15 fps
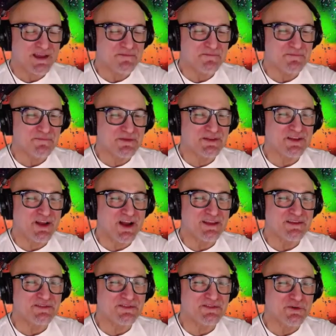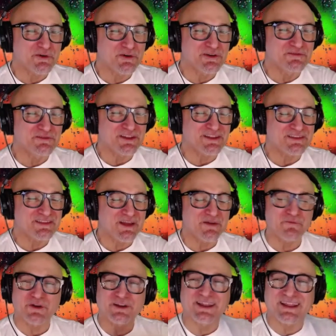um, because I thought, like, that
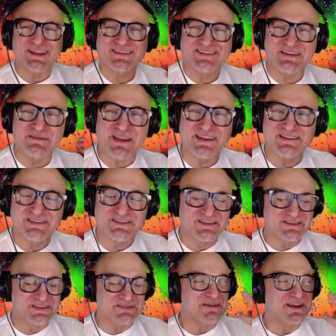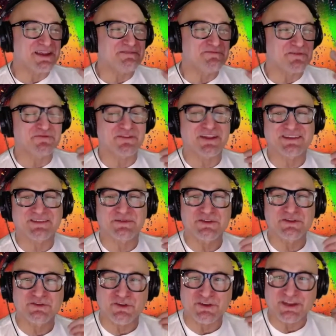word legacy is, to me, reflects when
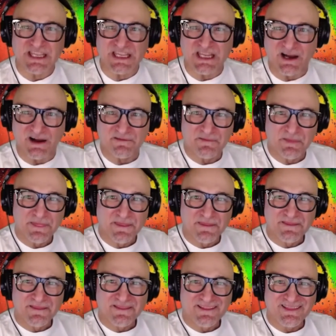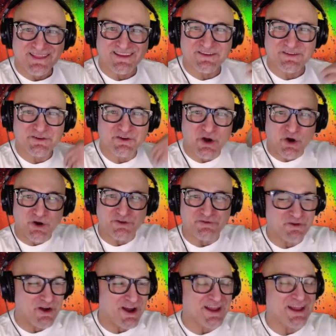you're not here. Like, you're mm. gone,
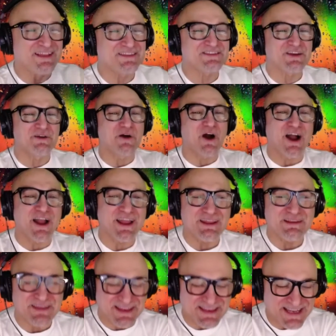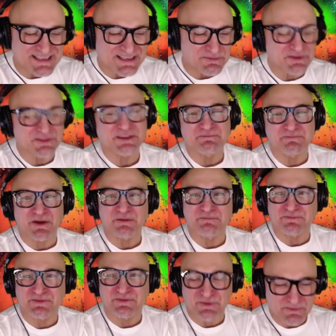right? And so I connected with it by
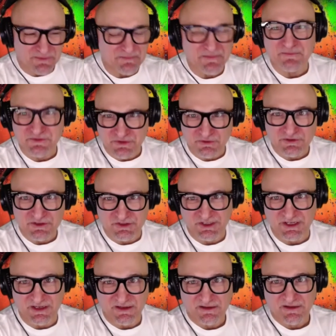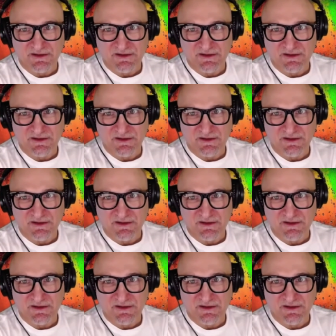doing my mum's eulogy.